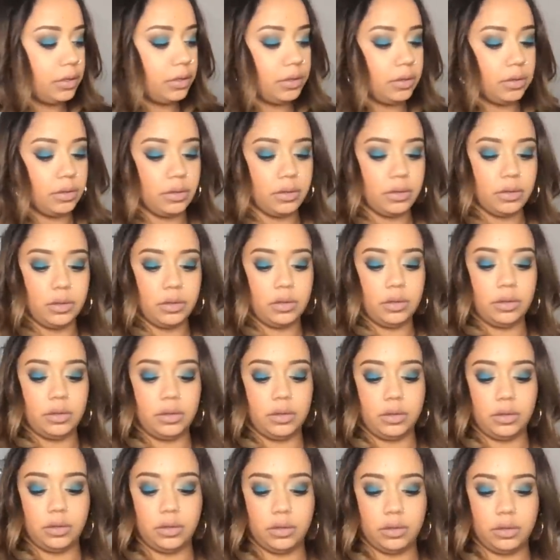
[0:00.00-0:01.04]

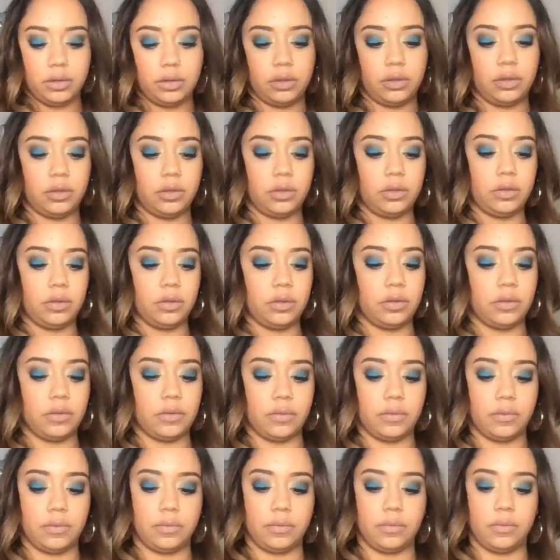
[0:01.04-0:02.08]

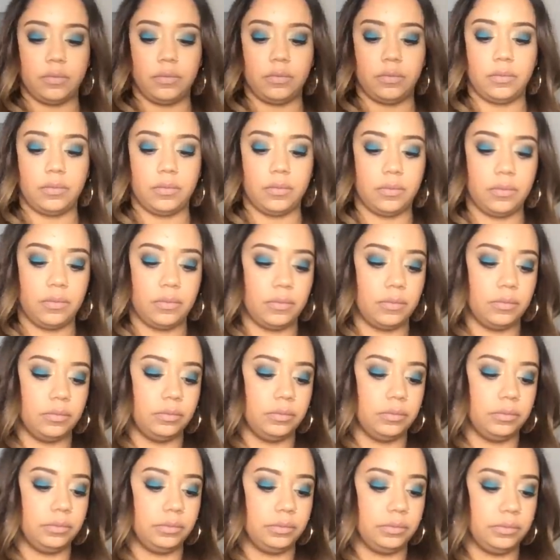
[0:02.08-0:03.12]

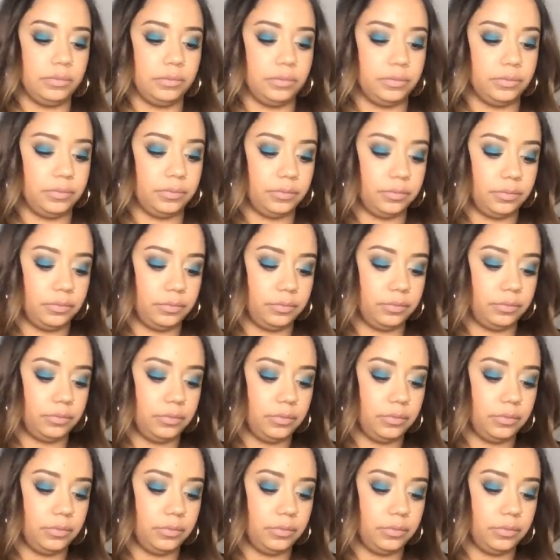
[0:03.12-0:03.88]
Nothing is said.